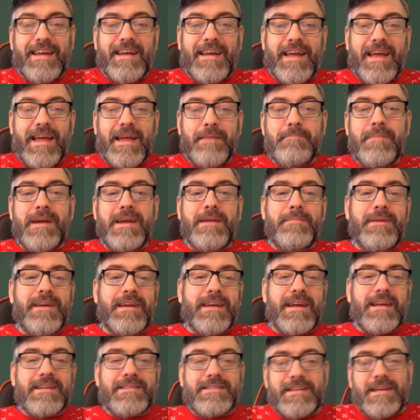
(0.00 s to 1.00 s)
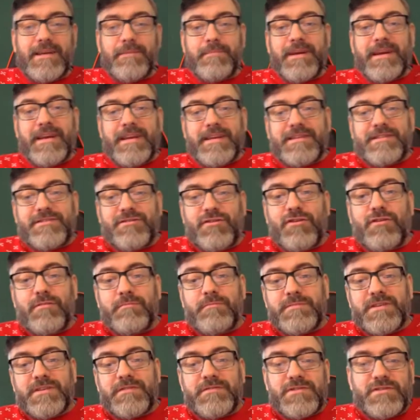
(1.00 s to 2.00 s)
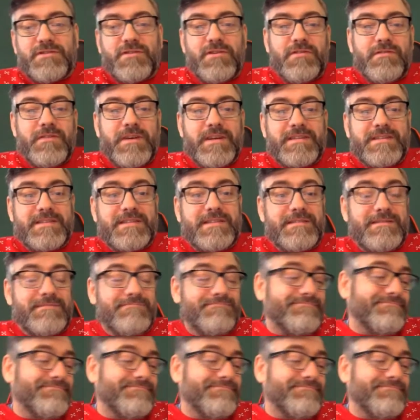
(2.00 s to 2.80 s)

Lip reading: It may be against eBay's terms of service.